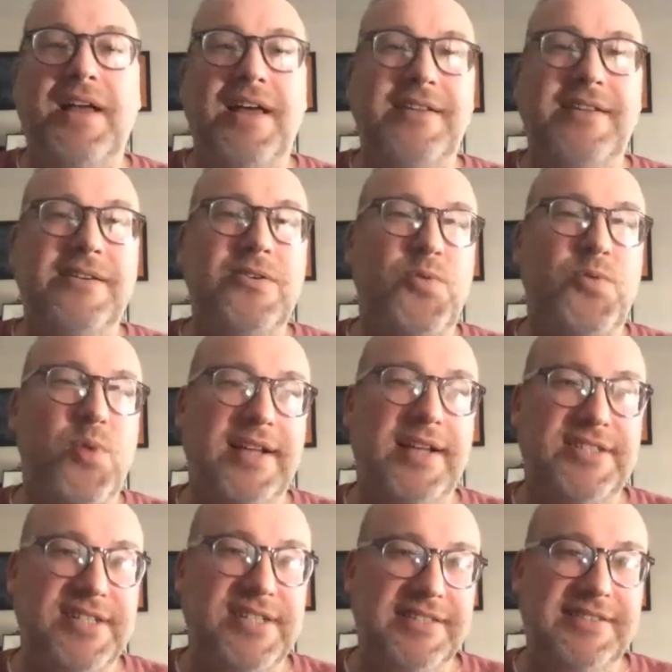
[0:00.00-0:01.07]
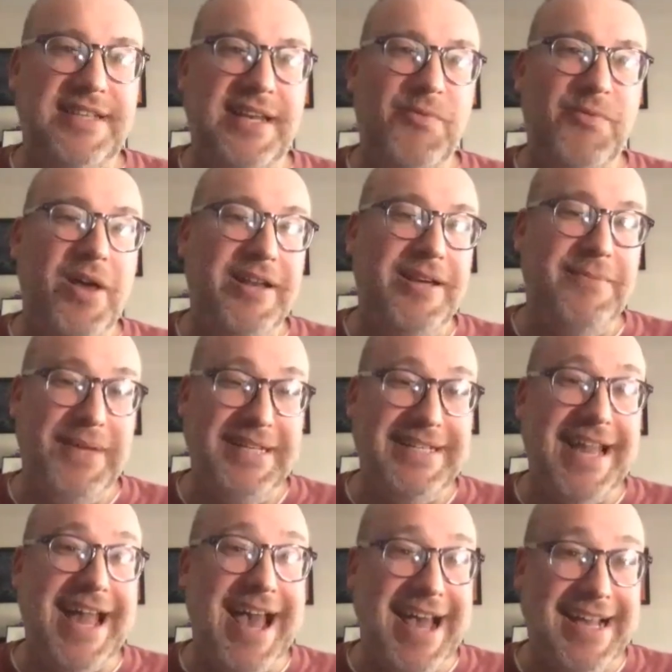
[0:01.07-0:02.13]
other questions that he wanted me to
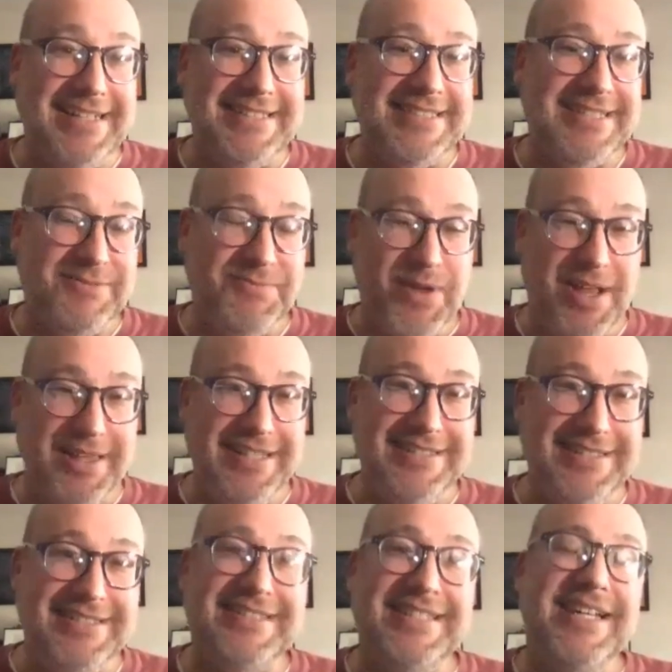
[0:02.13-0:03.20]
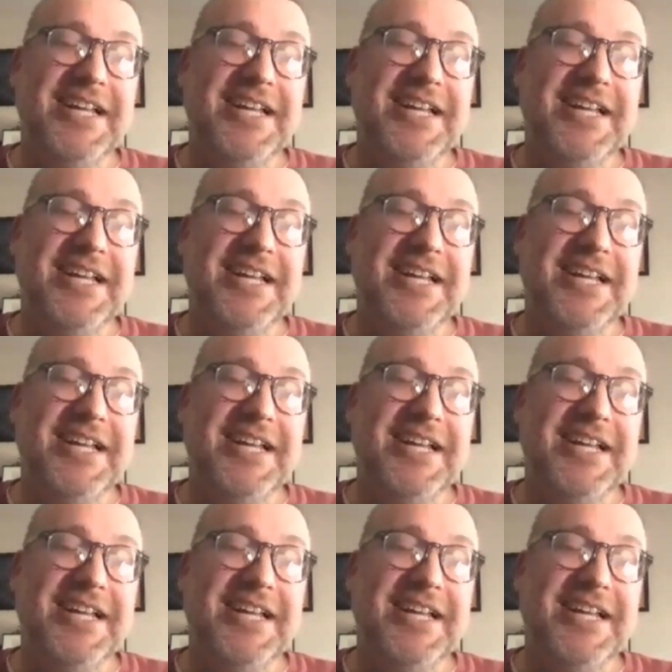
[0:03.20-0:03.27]
ask while he's